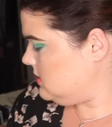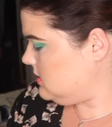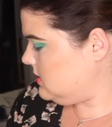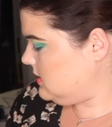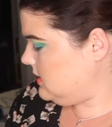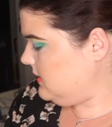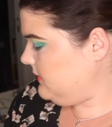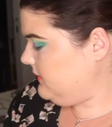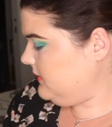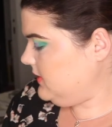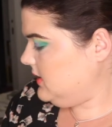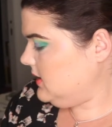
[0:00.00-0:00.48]

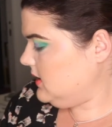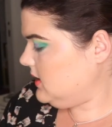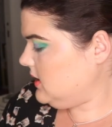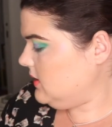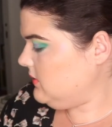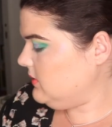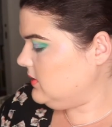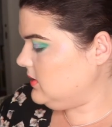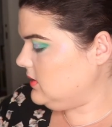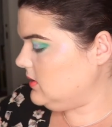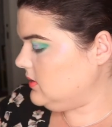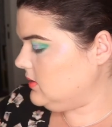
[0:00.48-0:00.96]
I feel like I
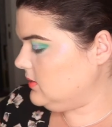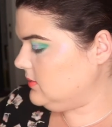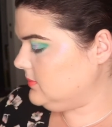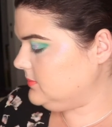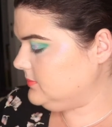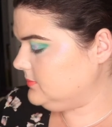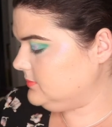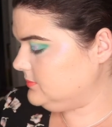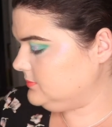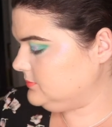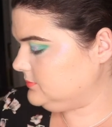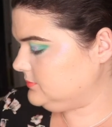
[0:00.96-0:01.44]
really...
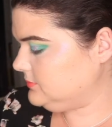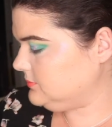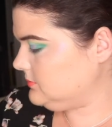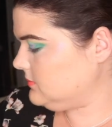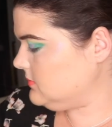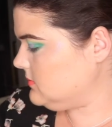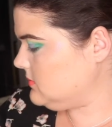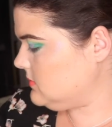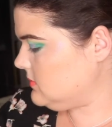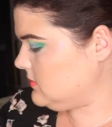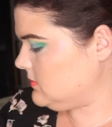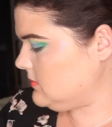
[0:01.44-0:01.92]

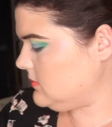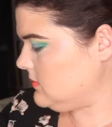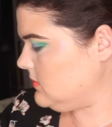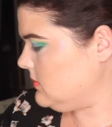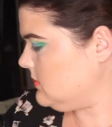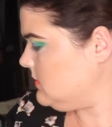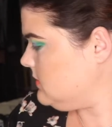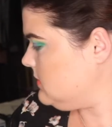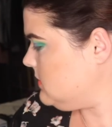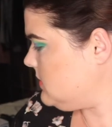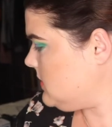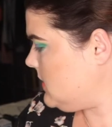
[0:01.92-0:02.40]

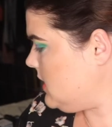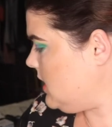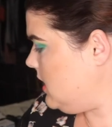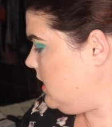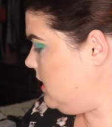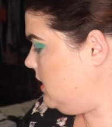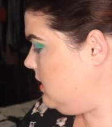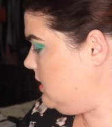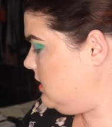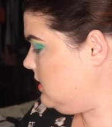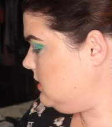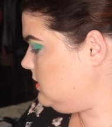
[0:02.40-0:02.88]

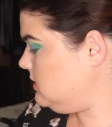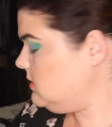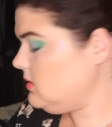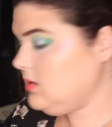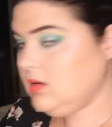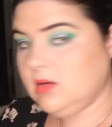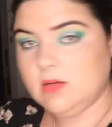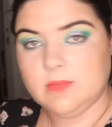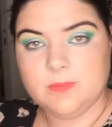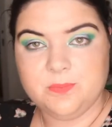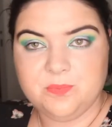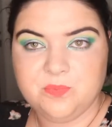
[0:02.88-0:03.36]
Oh no.